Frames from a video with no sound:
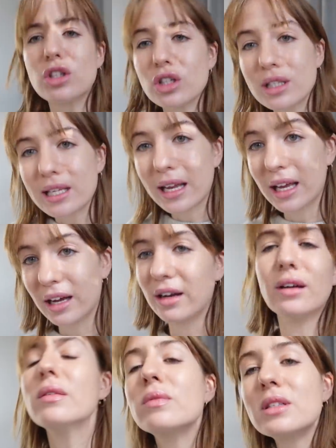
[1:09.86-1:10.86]
just
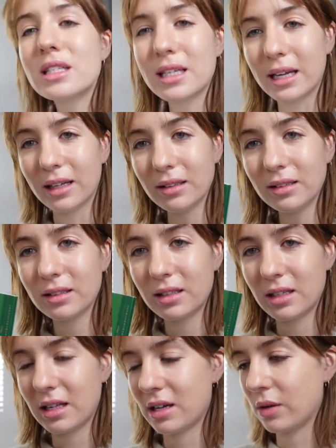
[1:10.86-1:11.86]
here still,
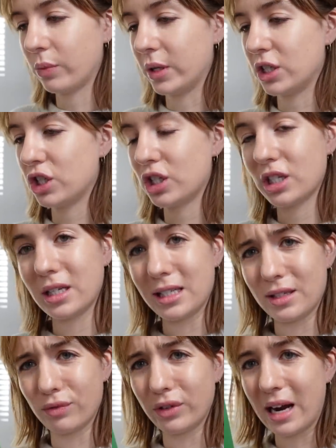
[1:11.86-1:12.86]
which
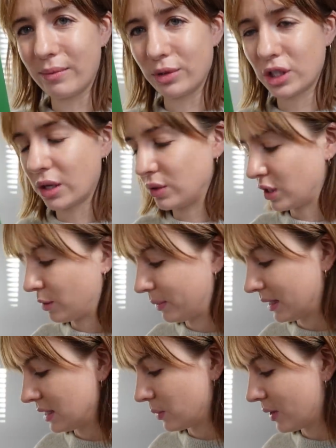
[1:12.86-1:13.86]
is I'm so, so
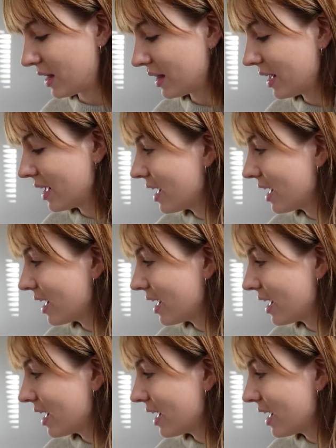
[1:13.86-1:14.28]
pleased with.